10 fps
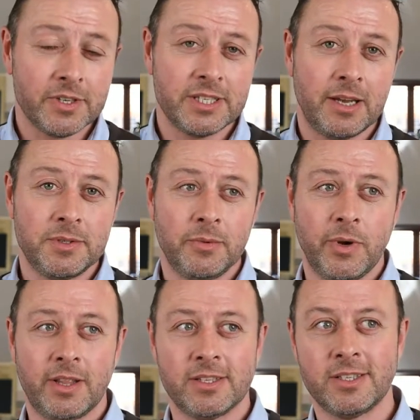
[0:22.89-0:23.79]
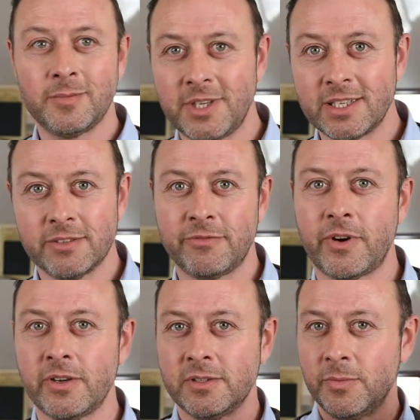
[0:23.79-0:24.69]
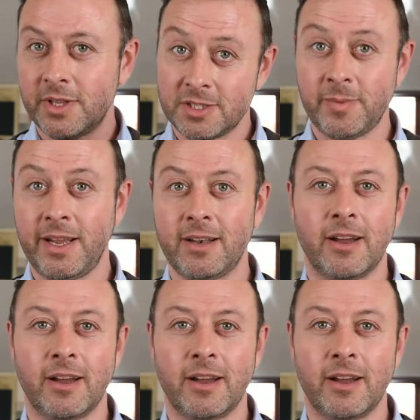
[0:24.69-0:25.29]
reception where the subjects are frozen with a speed